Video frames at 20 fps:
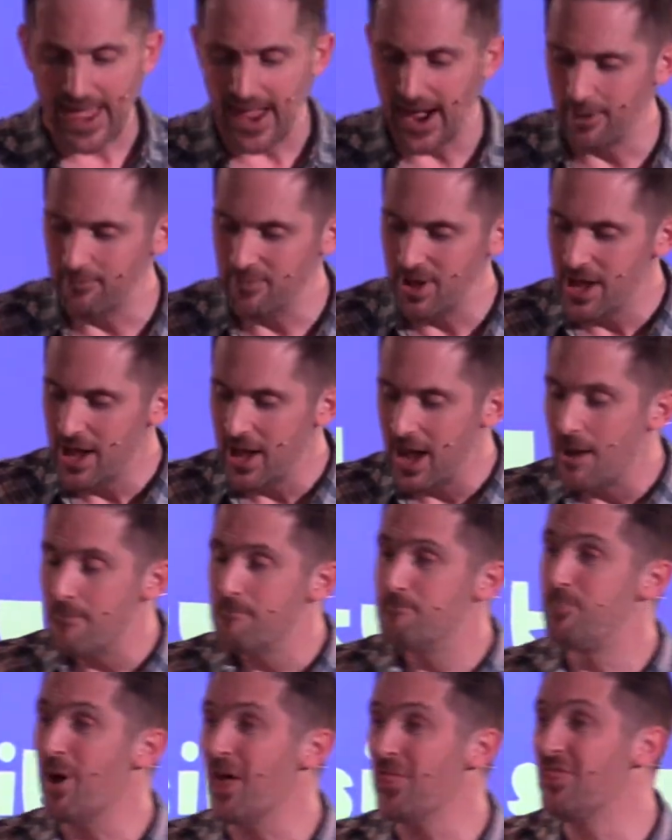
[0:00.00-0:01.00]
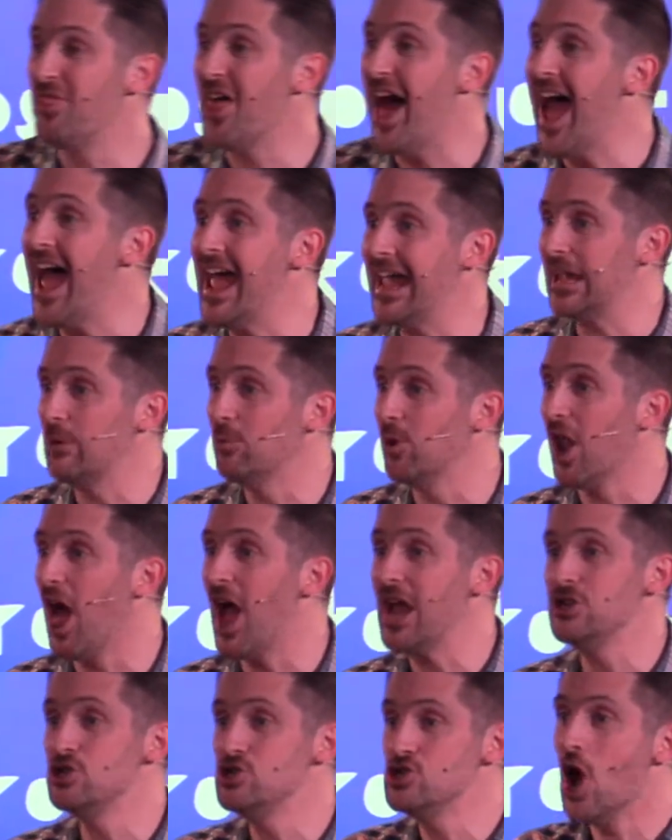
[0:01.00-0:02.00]
But they were
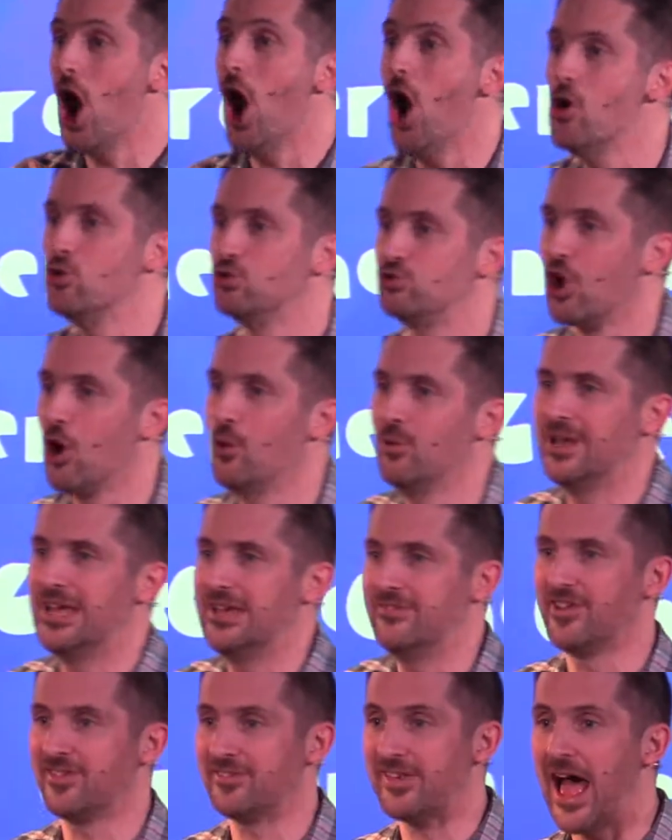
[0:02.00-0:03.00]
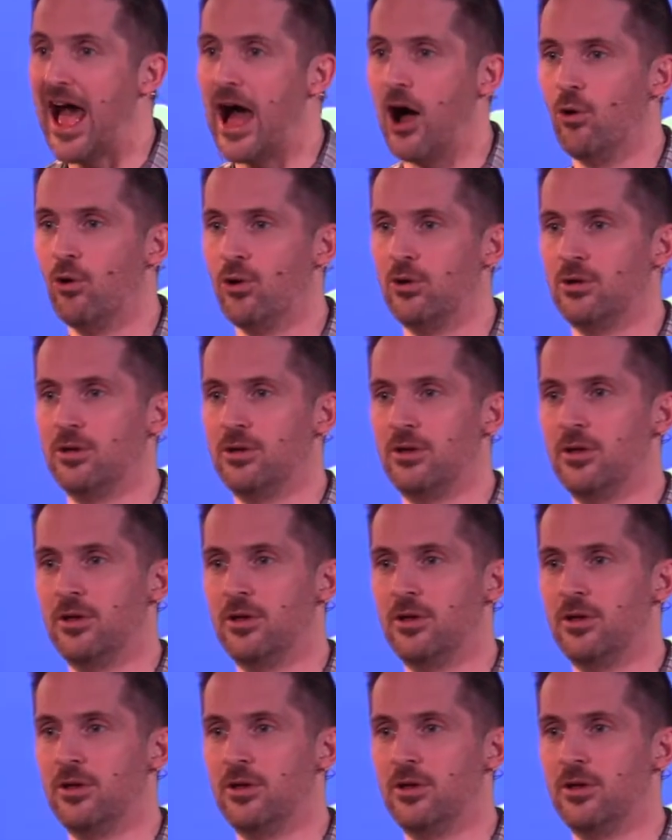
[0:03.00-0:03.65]
like, no, don't leave us out.